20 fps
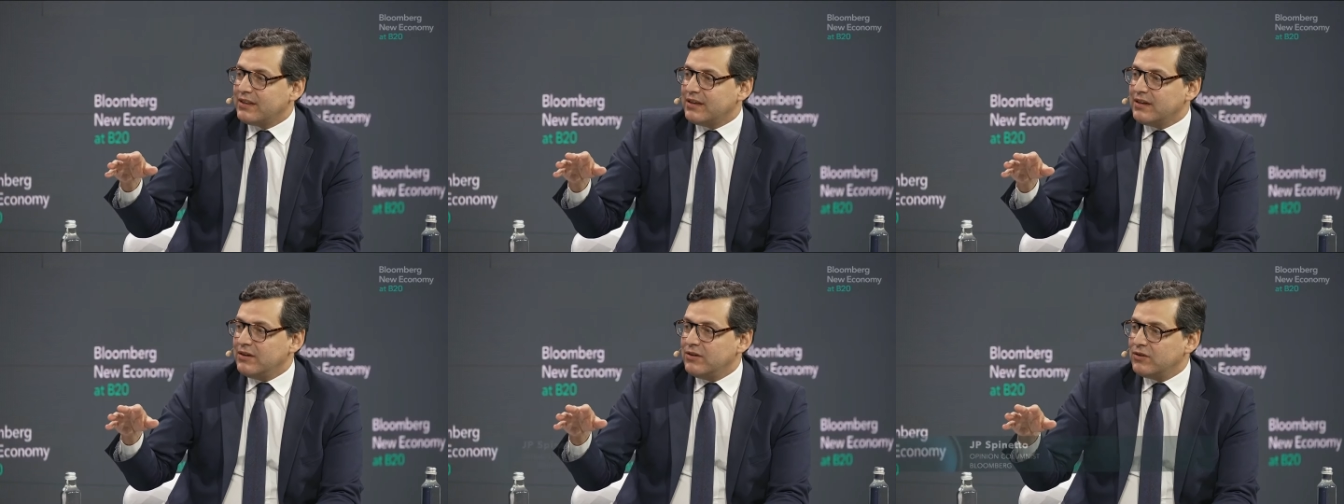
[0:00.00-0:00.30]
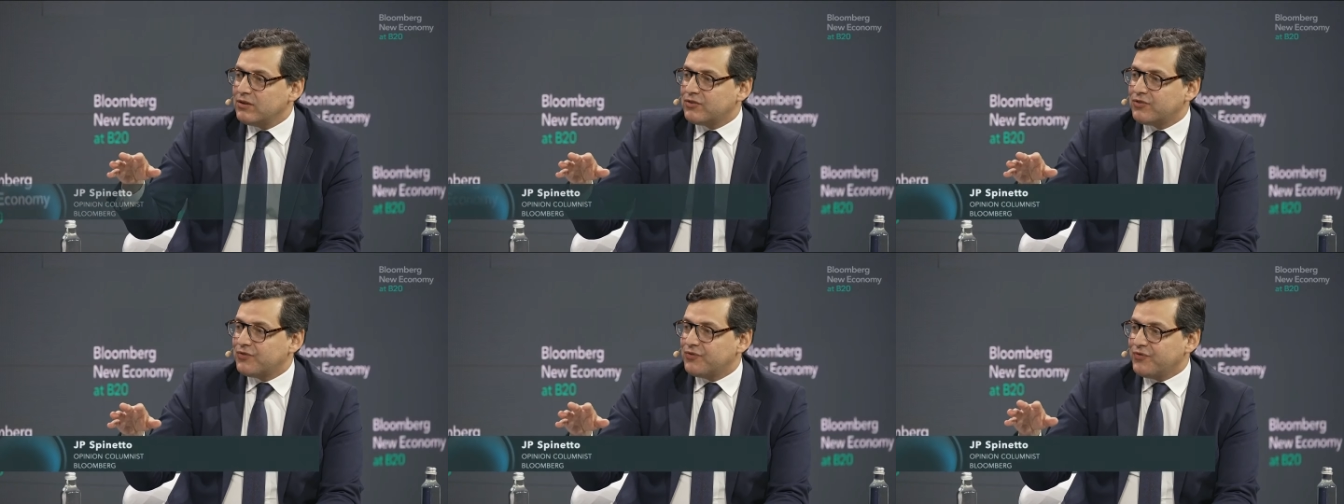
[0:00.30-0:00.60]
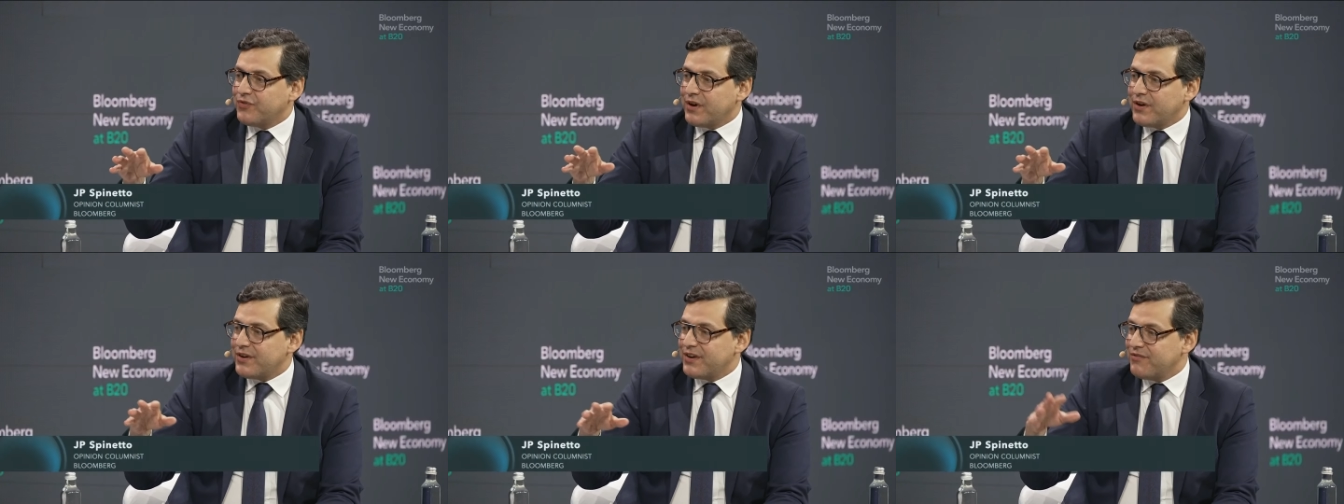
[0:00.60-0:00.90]
it looks
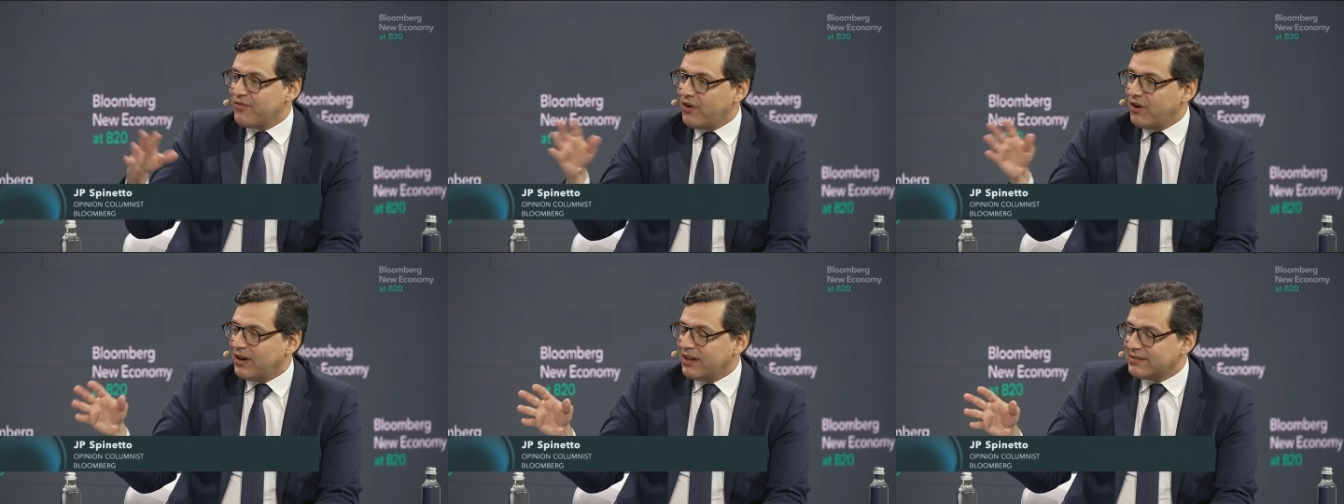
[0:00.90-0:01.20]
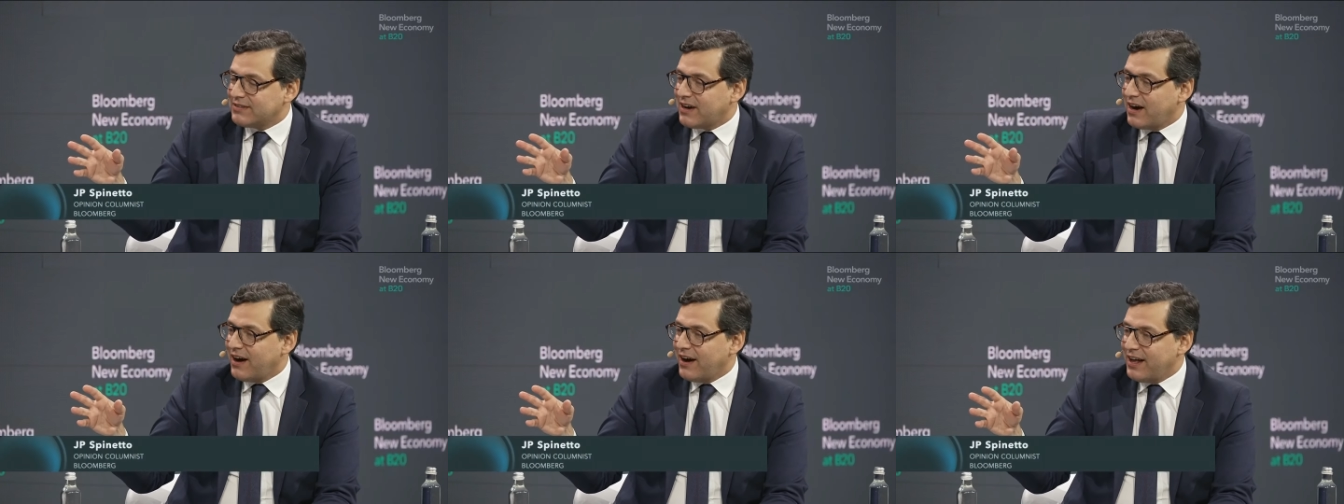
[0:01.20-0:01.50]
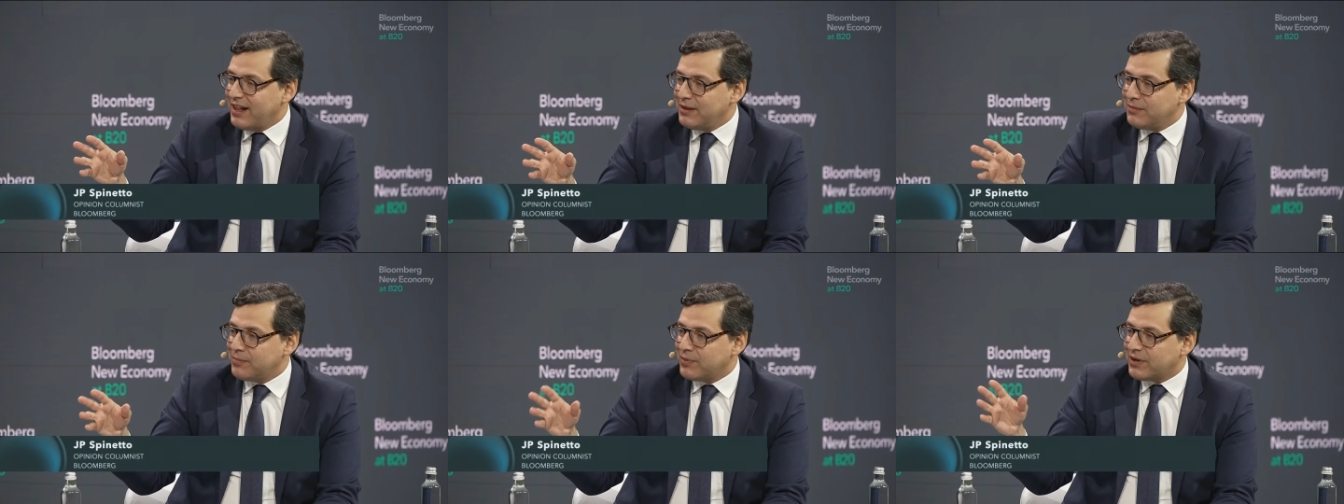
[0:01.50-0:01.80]
very
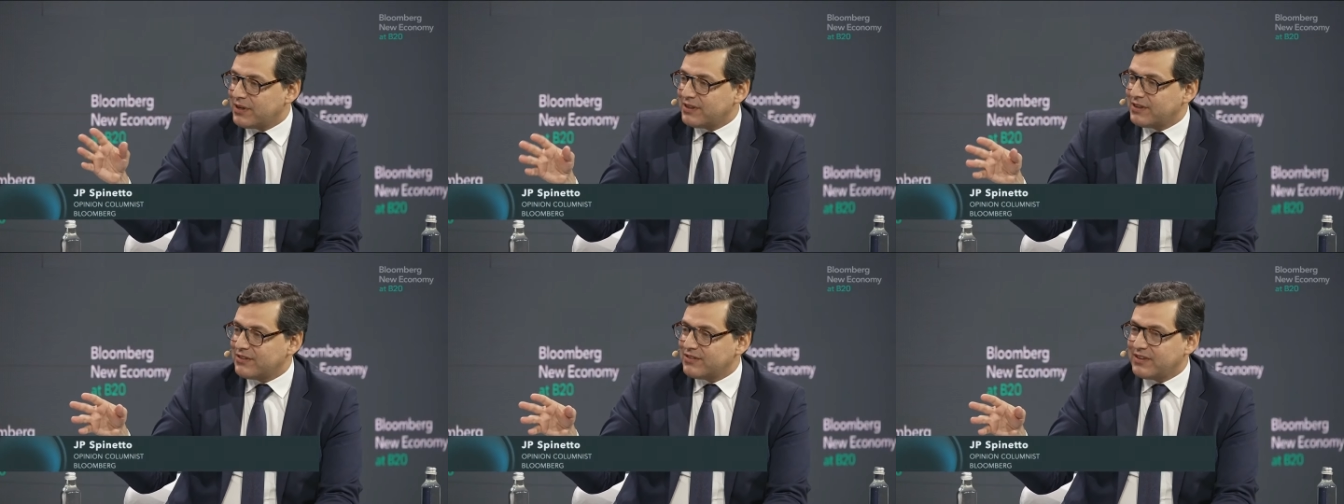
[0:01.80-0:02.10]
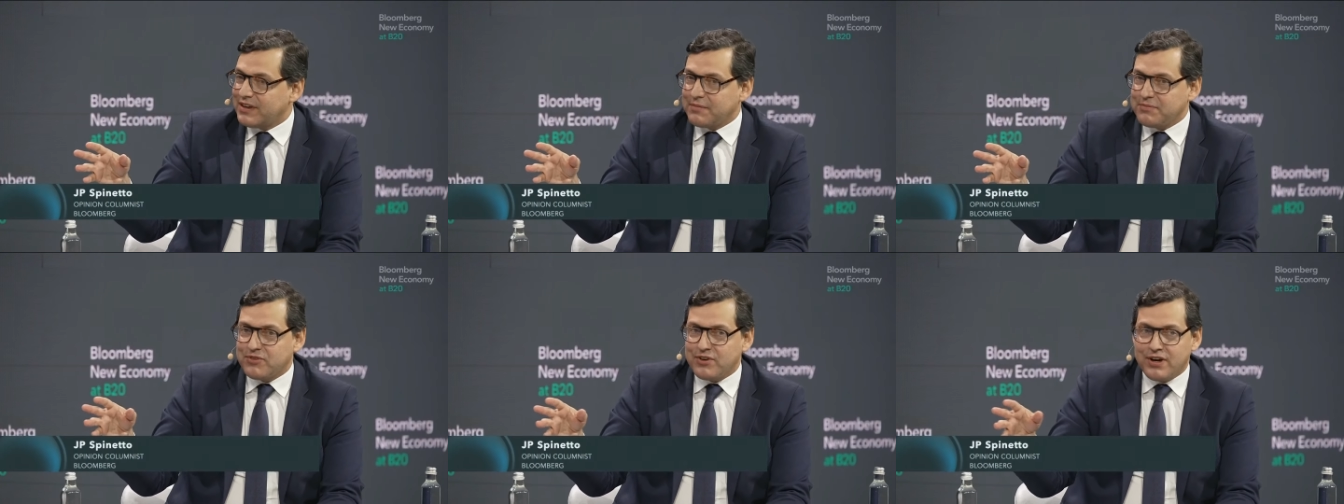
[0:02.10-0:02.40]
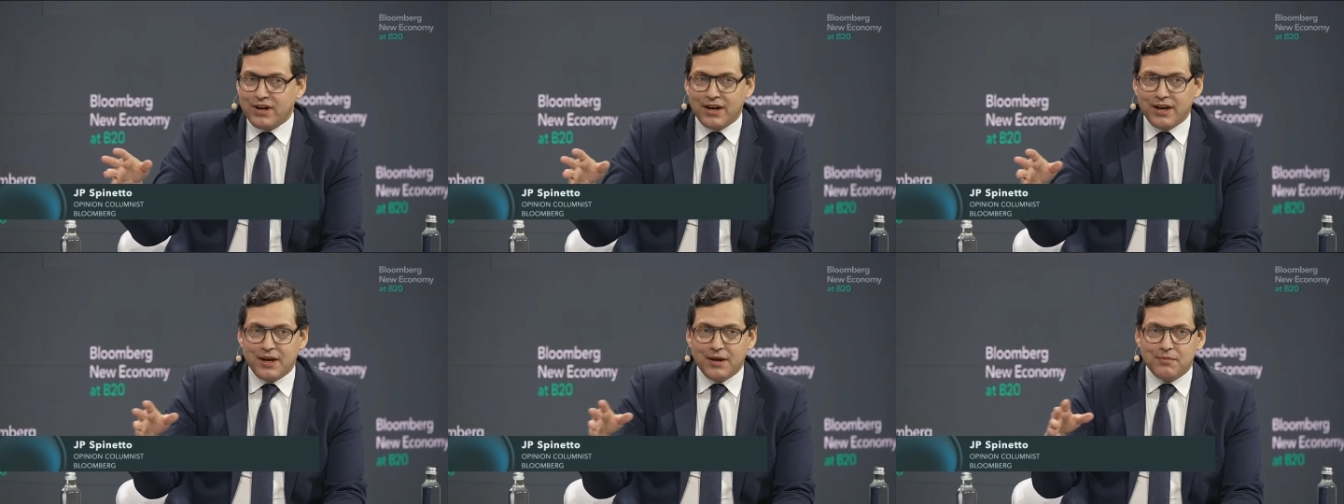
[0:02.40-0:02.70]
volatile, but at the same
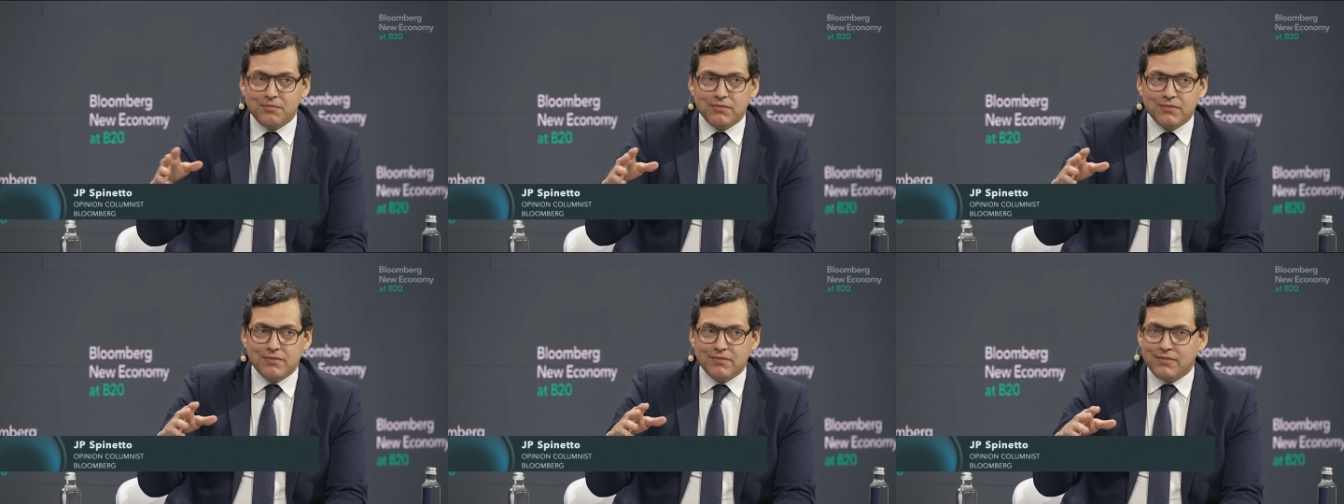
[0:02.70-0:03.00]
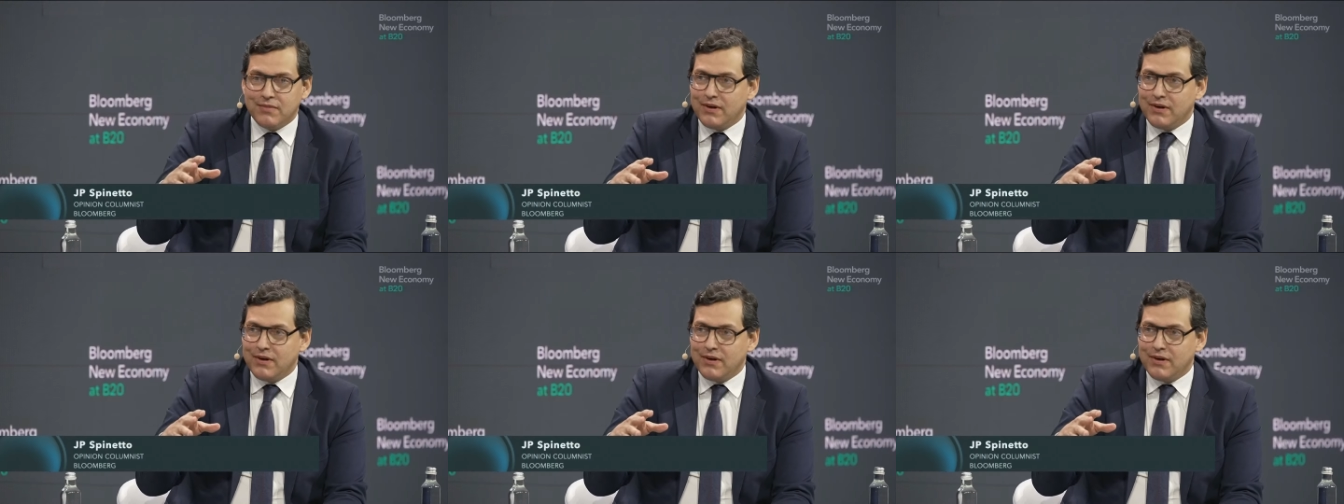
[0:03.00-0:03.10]
time,